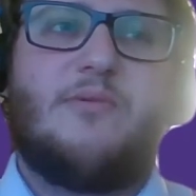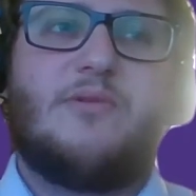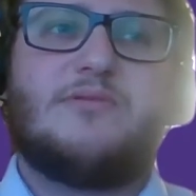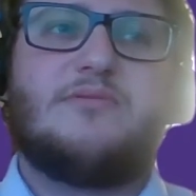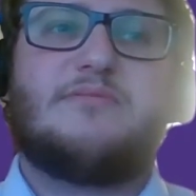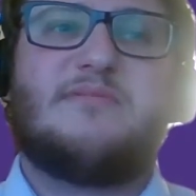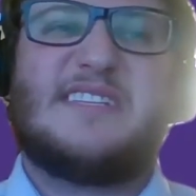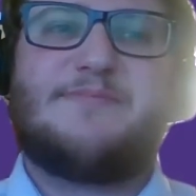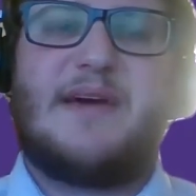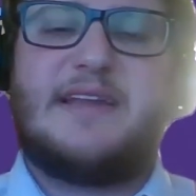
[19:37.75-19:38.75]
we'll
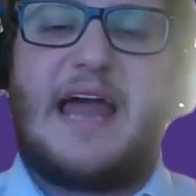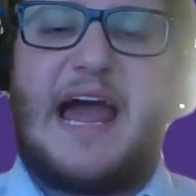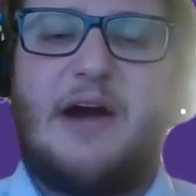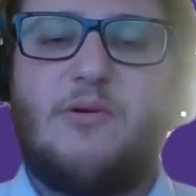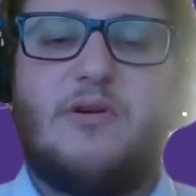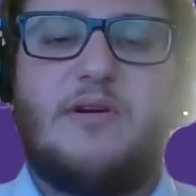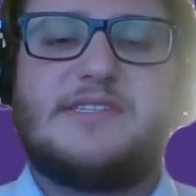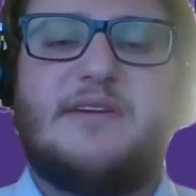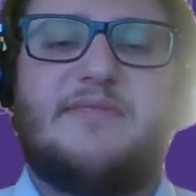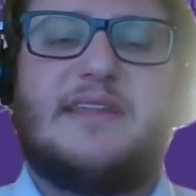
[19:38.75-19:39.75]
spend an hour on
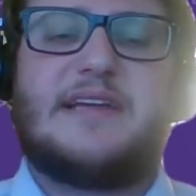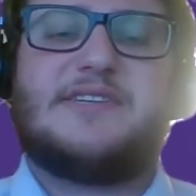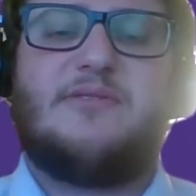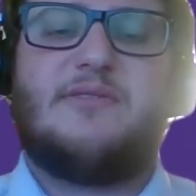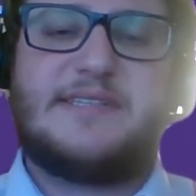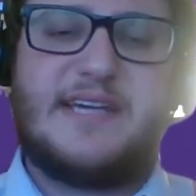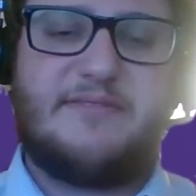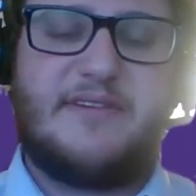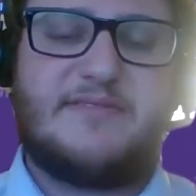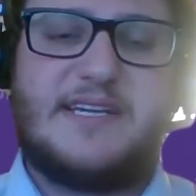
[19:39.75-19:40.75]
something that should only
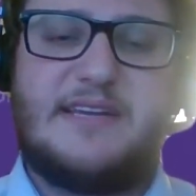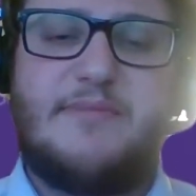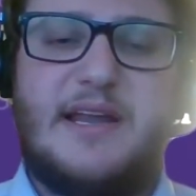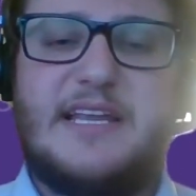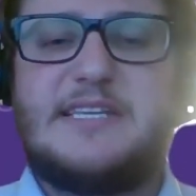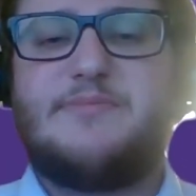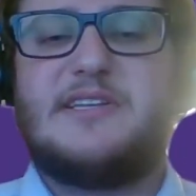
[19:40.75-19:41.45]
take 15 minutes,